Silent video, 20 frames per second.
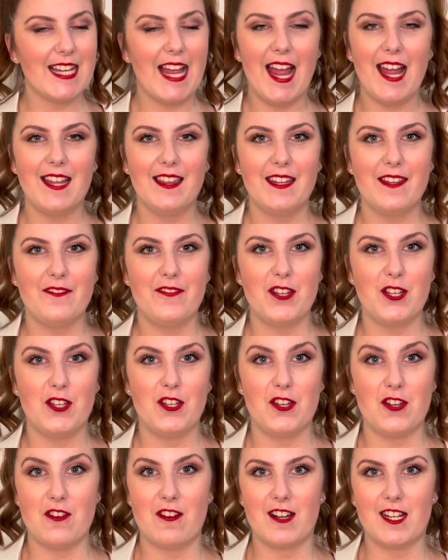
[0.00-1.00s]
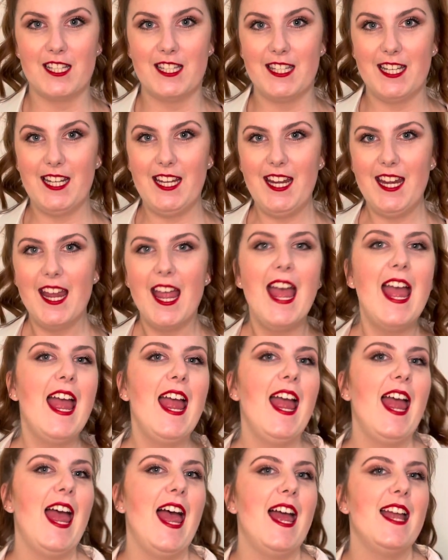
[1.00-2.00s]
I live in New York City,
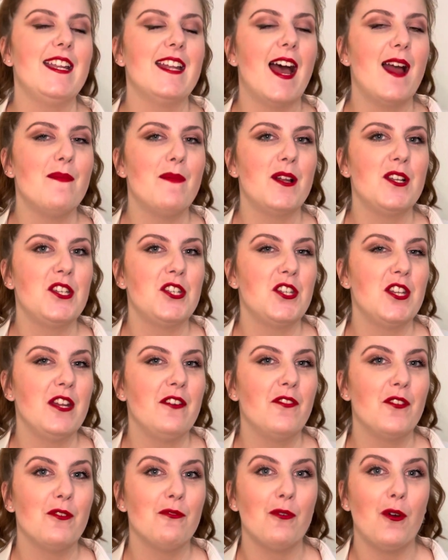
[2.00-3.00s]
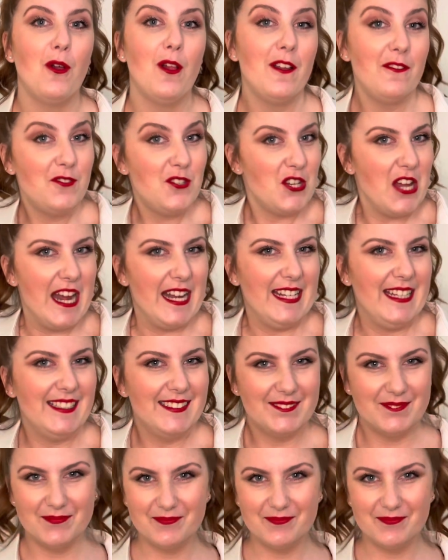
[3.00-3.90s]
and I'm auditioning for the role of Janet.